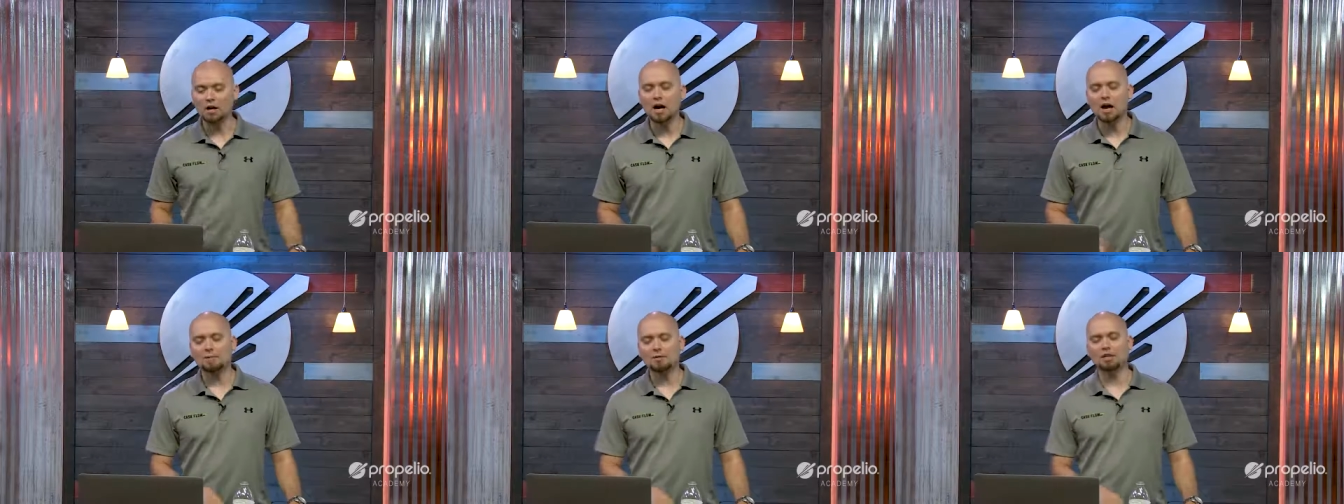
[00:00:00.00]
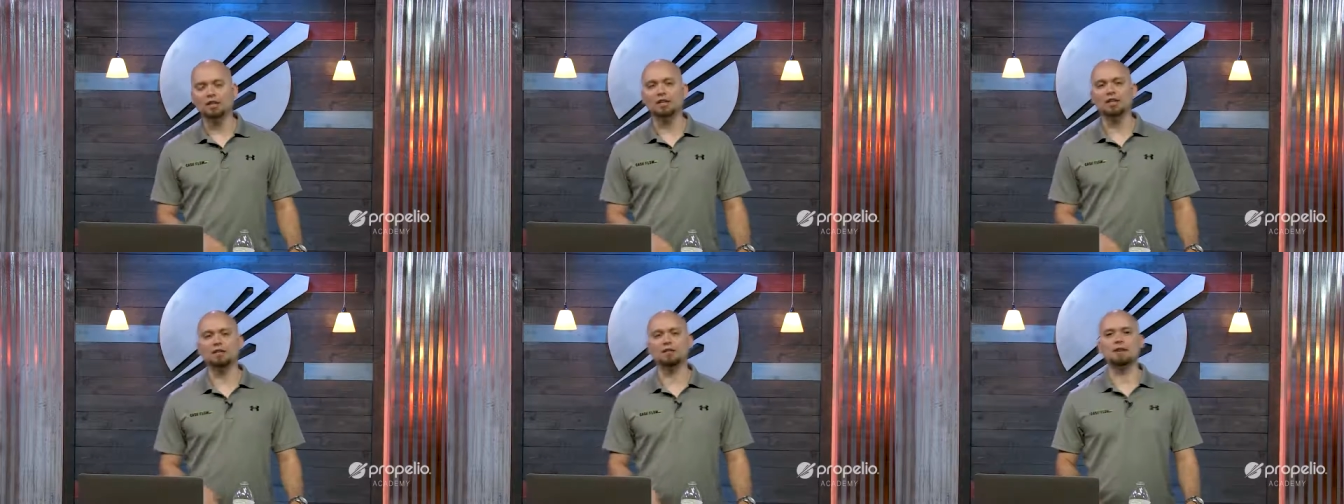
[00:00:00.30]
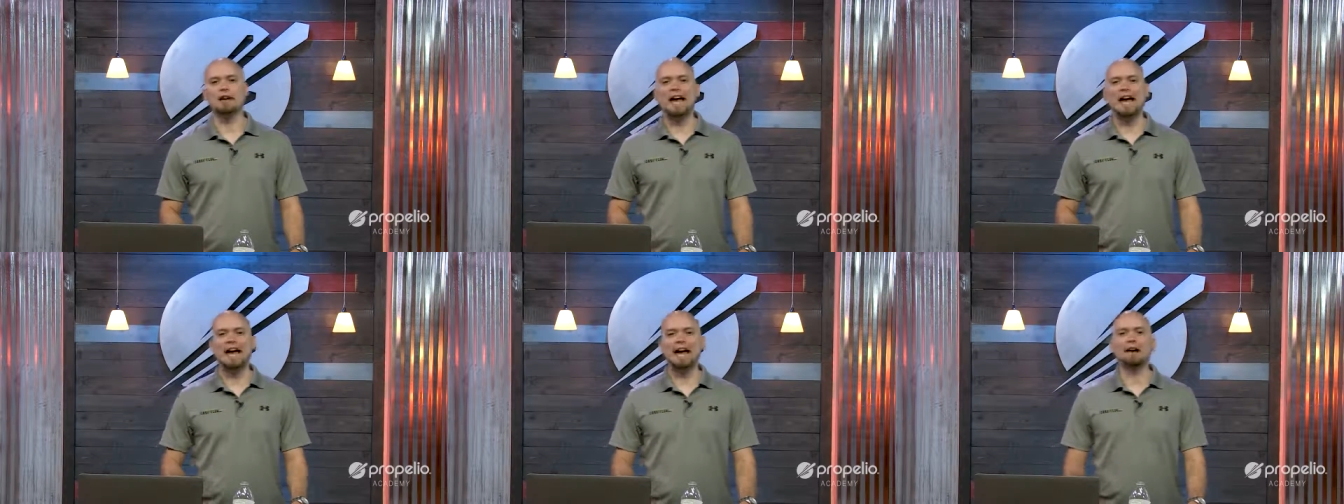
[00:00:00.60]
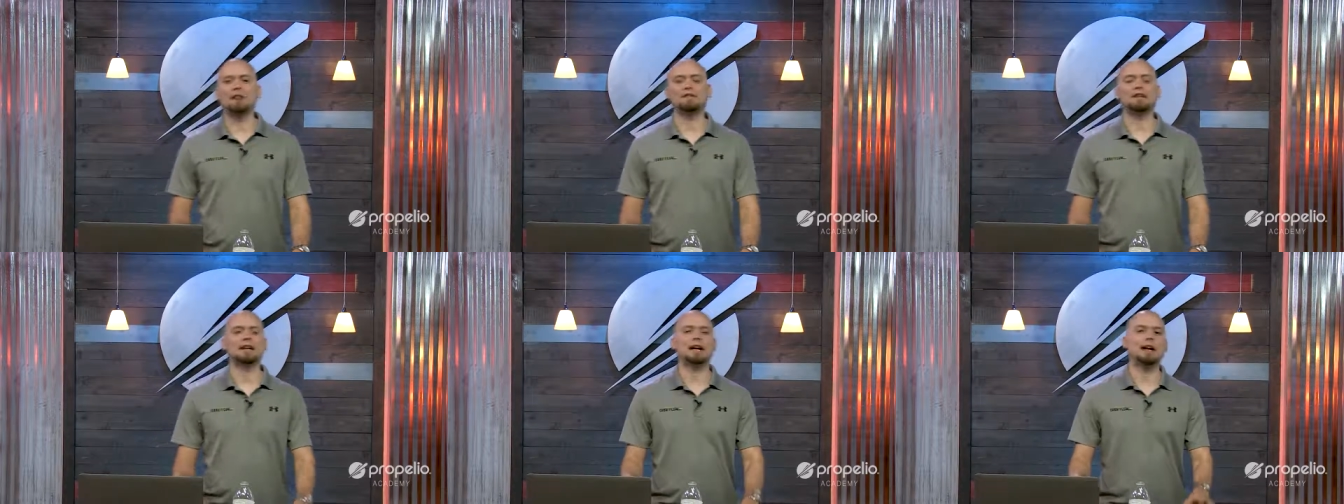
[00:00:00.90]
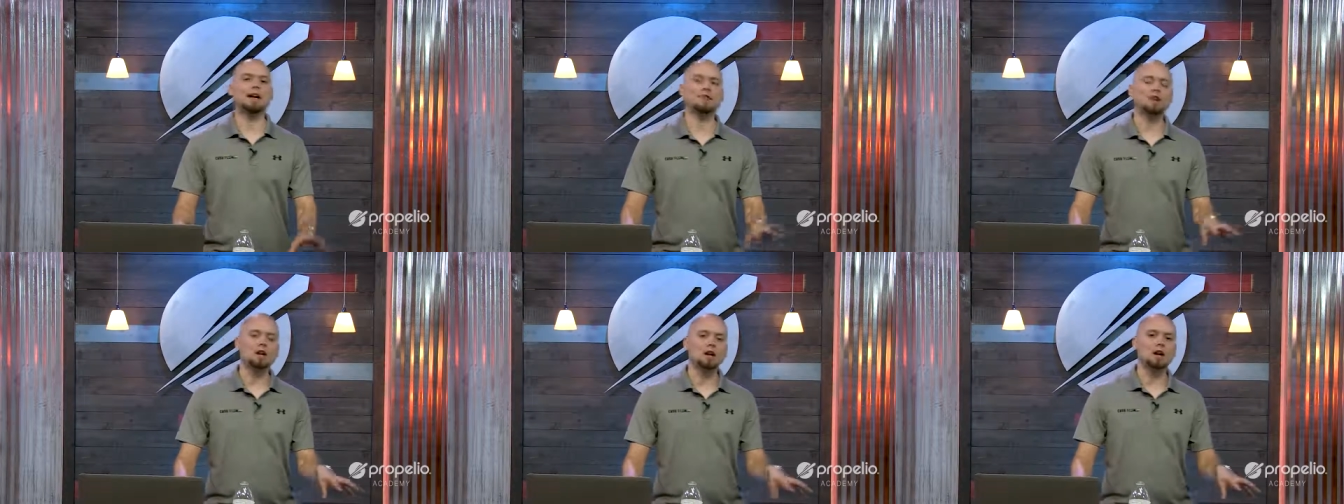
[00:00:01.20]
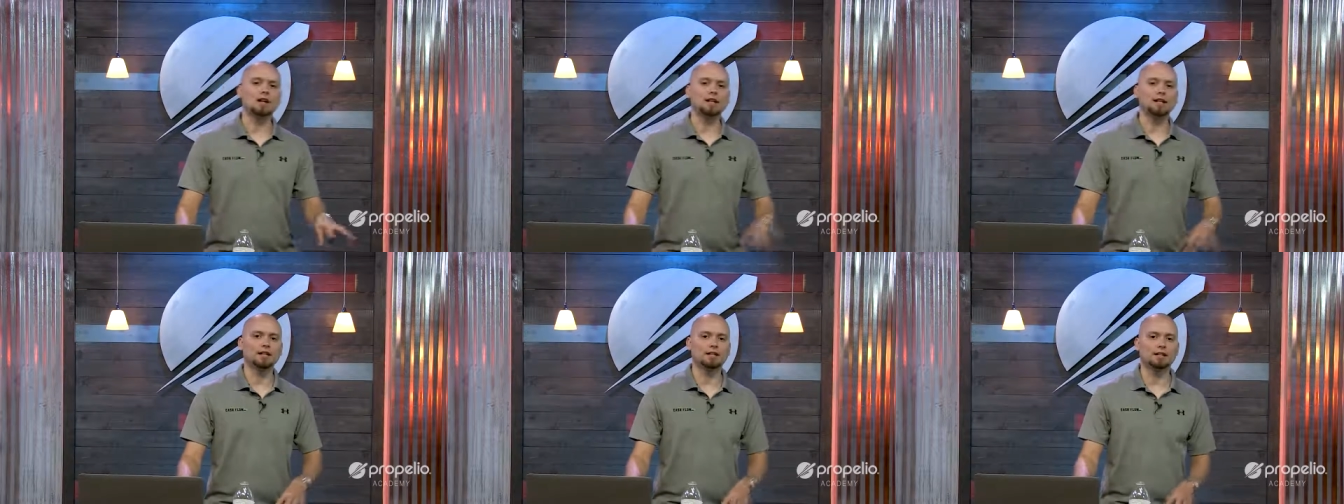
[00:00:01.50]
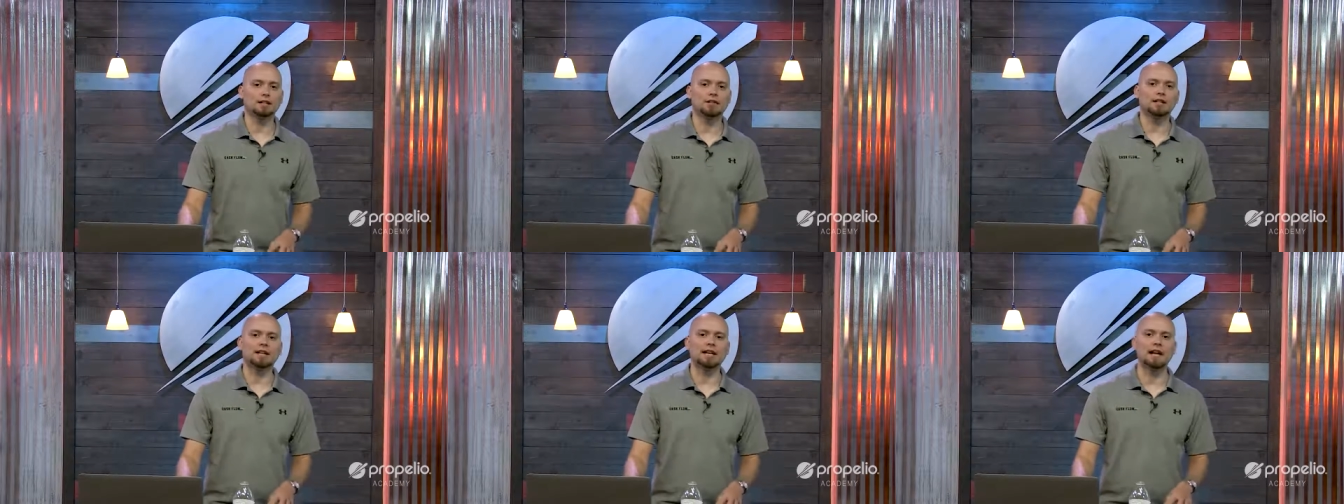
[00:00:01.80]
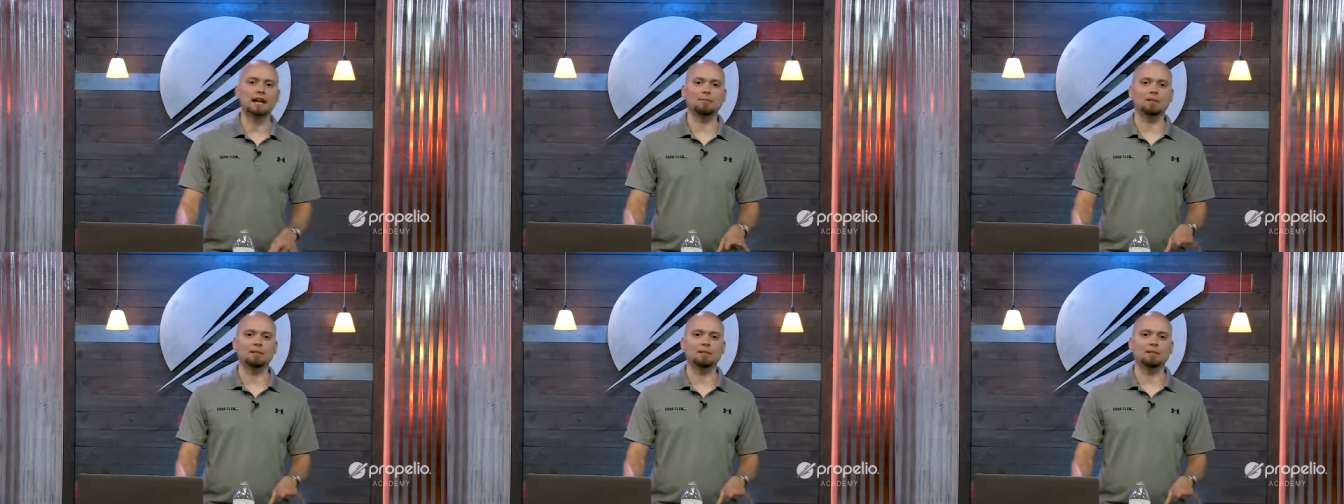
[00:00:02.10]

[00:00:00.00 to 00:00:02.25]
option that you have that I haven't gone into today